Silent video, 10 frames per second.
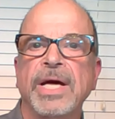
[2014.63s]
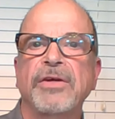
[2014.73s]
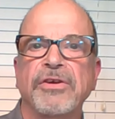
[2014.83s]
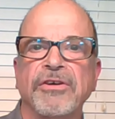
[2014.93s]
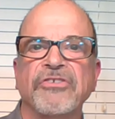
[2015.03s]

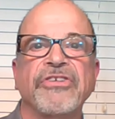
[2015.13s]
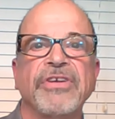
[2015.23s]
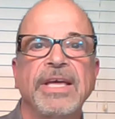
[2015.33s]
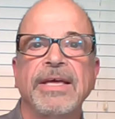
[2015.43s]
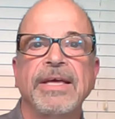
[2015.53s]

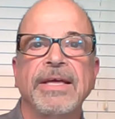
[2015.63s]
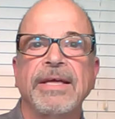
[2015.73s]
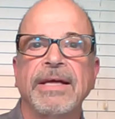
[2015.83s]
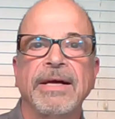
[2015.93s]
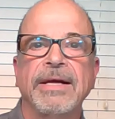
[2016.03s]
elders,
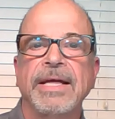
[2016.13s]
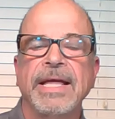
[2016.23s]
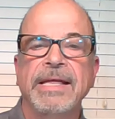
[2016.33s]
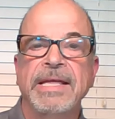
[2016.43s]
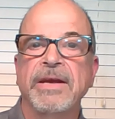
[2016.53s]

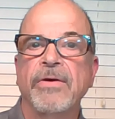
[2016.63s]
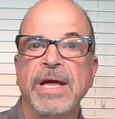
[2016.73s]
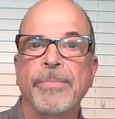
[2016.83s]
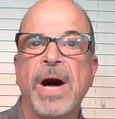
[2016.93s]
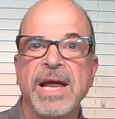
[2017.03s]

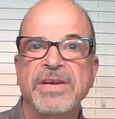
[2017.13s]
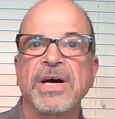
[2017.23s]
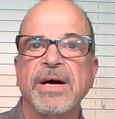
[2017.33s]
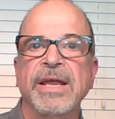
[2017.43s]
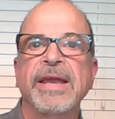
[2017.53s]
"Am I
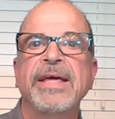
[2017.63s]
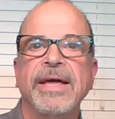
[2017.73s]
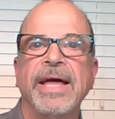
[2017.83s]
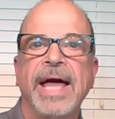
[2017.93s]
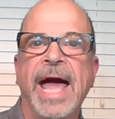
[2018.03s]
done?"